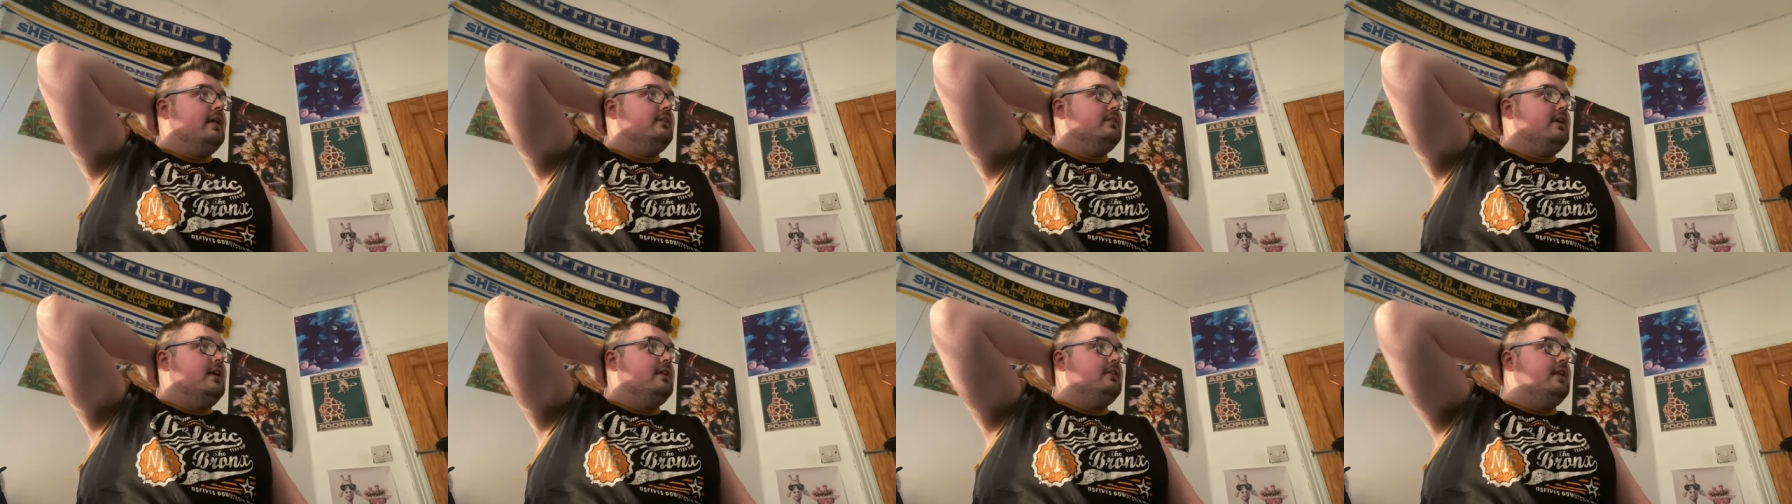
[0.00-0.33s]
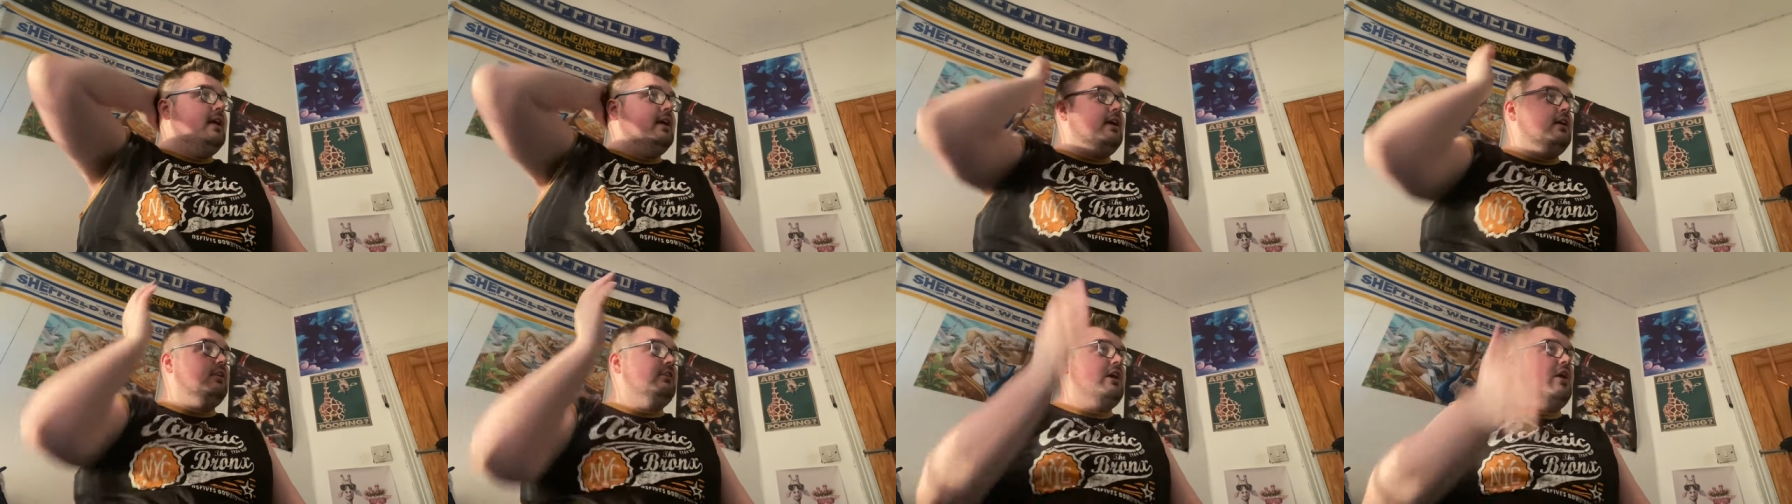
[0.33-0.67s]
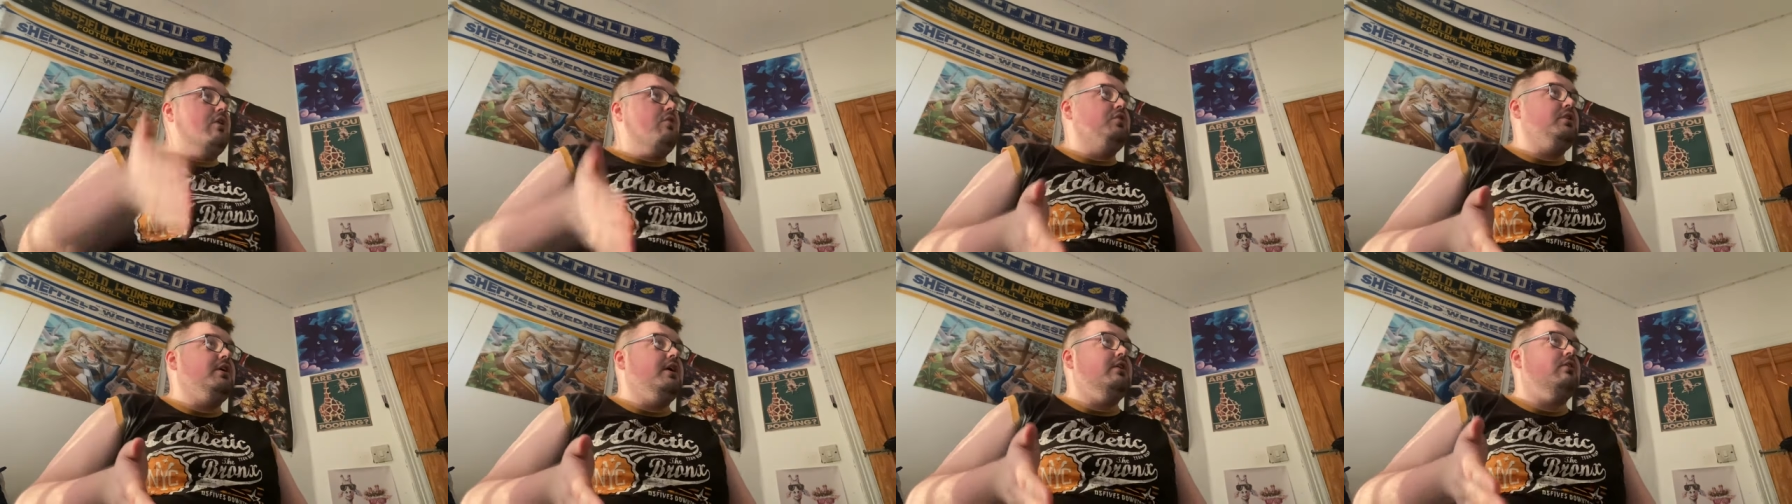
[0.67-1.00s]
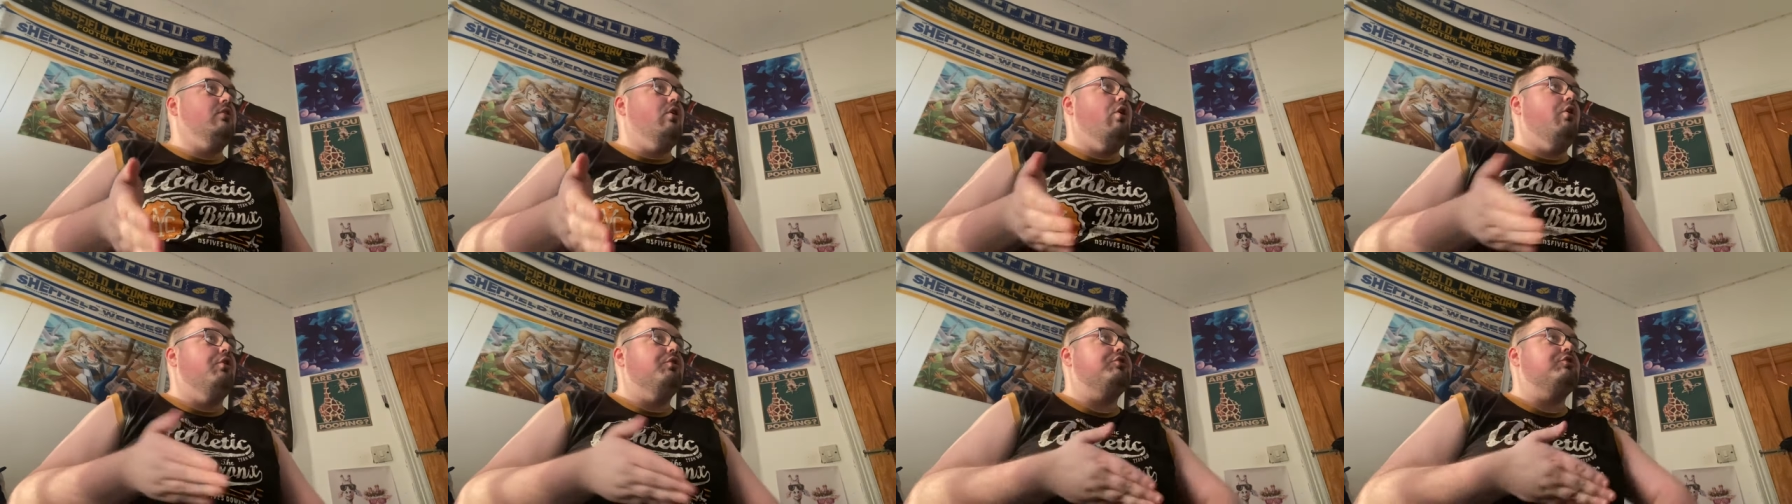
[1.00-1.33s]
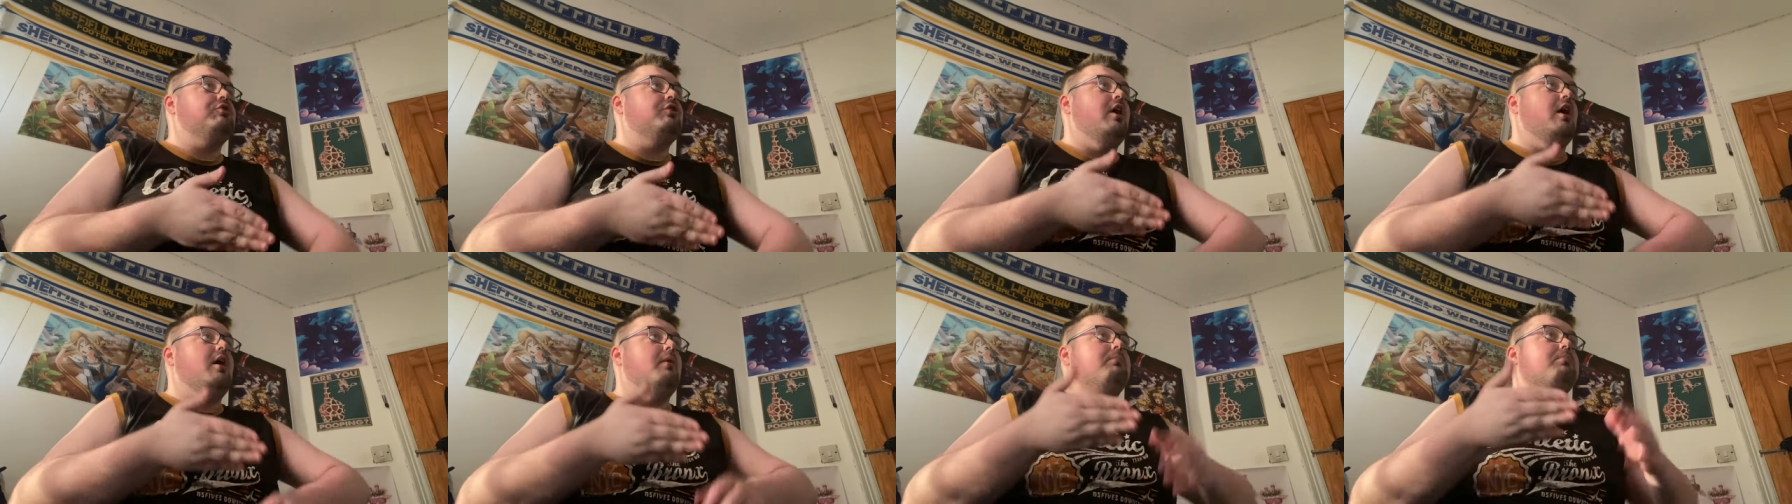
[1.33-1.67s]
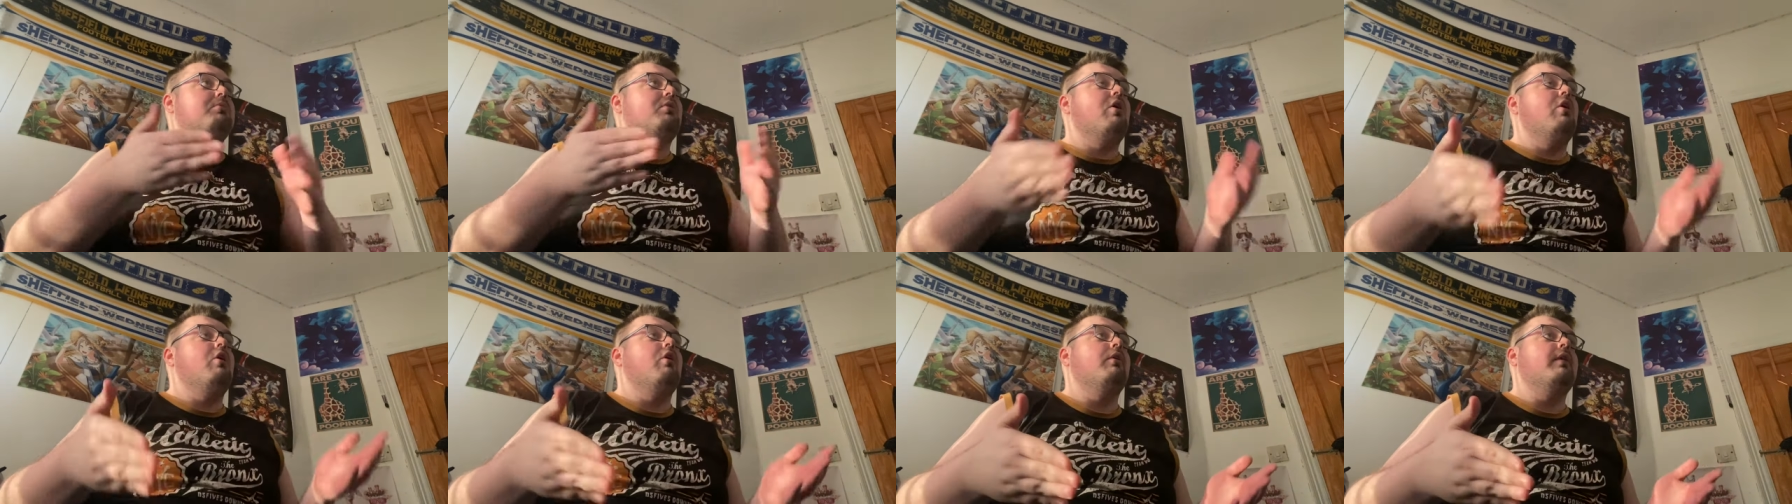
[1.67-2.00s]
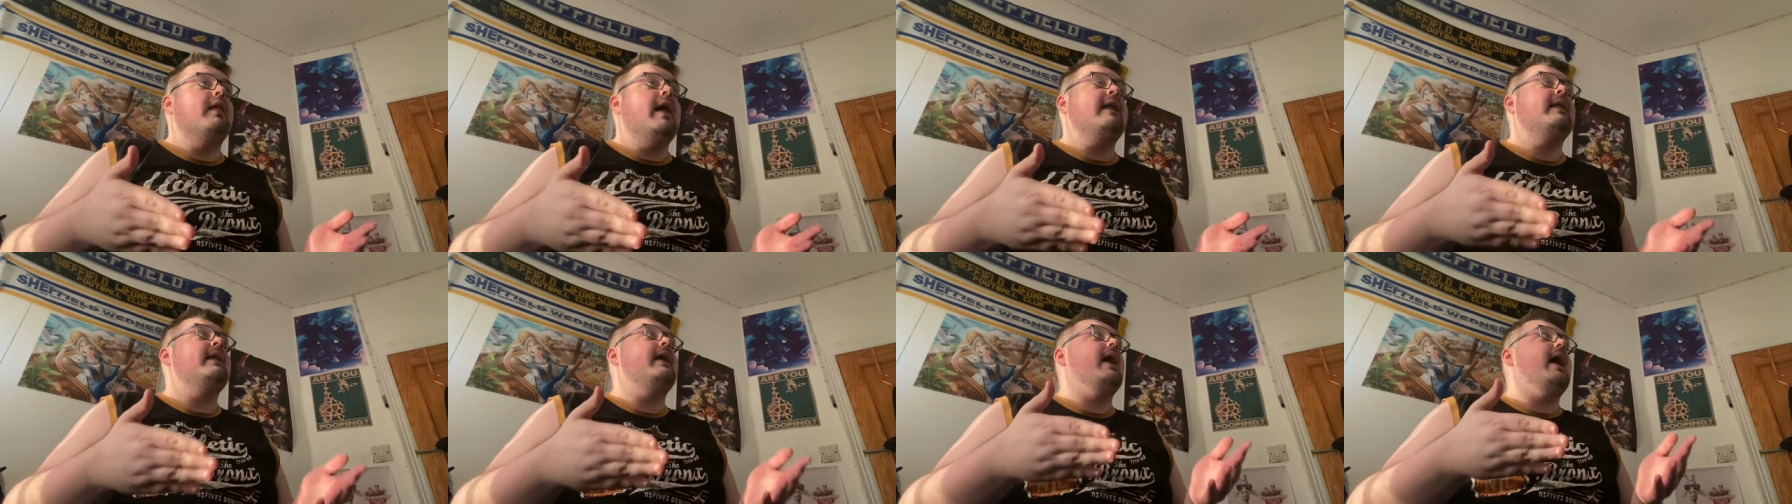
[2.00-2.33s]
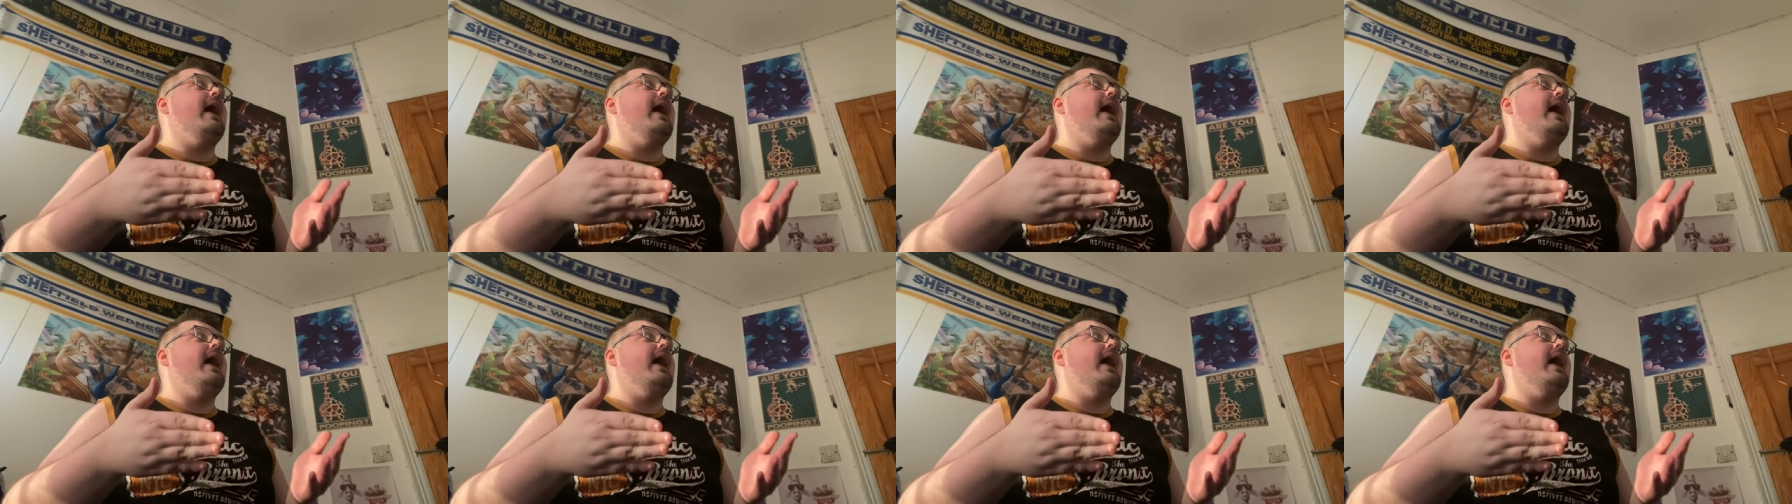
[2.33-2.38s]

the Nickelodeon All Star Brawl, and it